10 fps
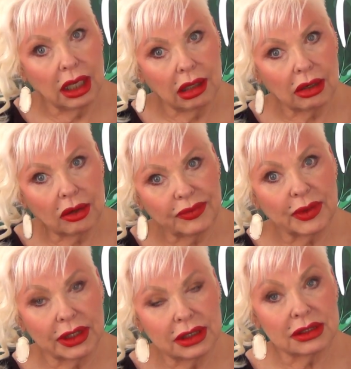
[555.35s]
Hello,
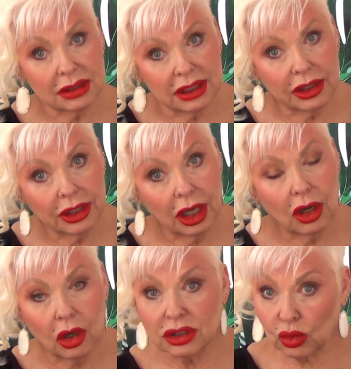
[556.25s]
girlfriends. There you
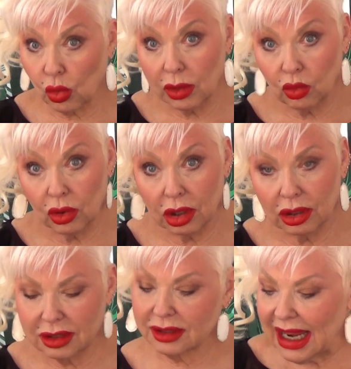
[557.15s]
go. It's what
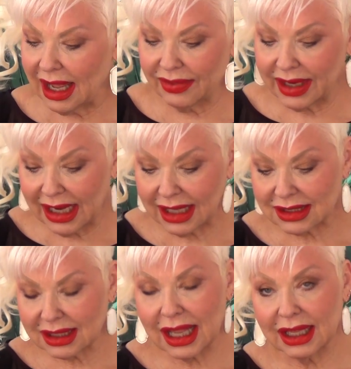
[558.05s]
works. Now, the
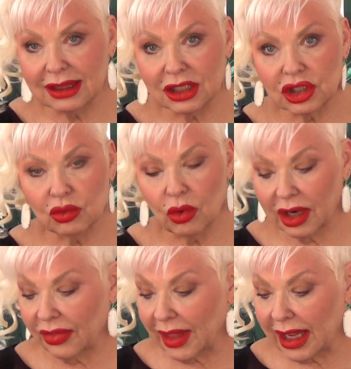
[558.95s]
next thing that you
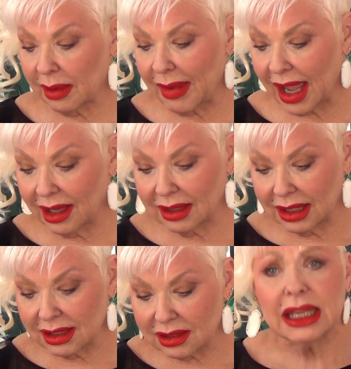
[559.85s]
want to think
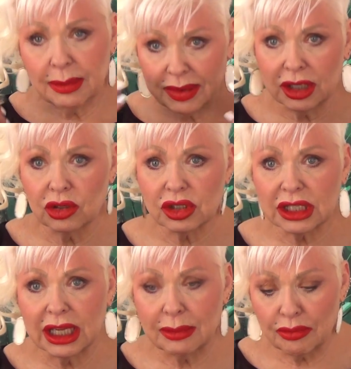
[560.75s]
about is keeping your
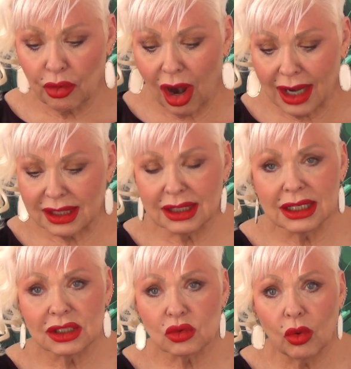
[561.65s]
skin
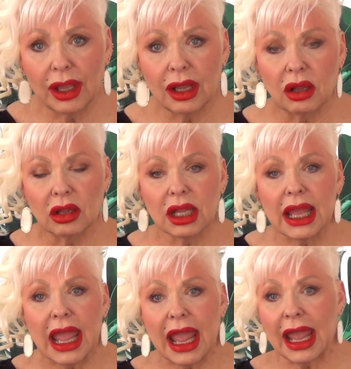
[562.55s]
brightened as well.
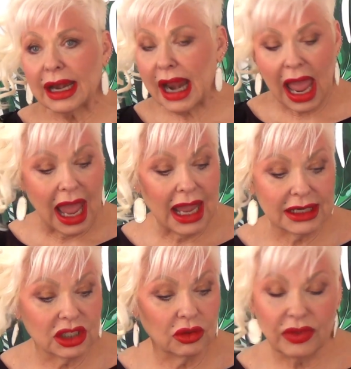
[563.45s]
And I
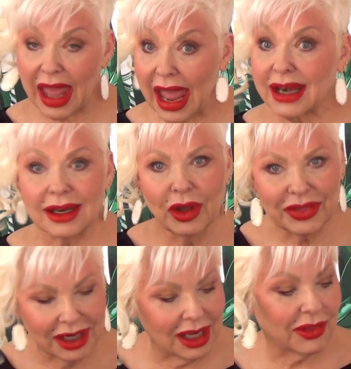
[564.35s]
do that
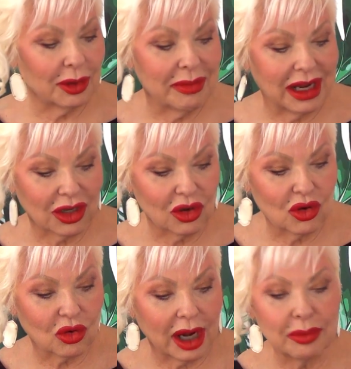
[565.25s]
with another medical
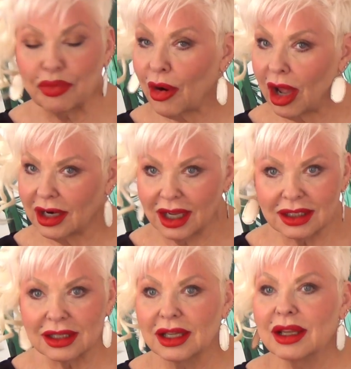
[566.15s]
grade
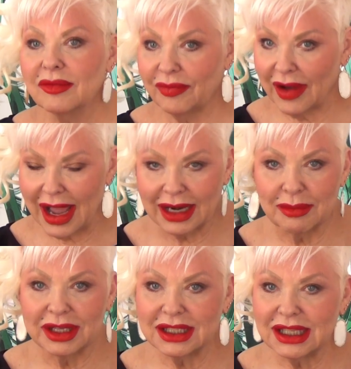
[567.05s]
product, vitamin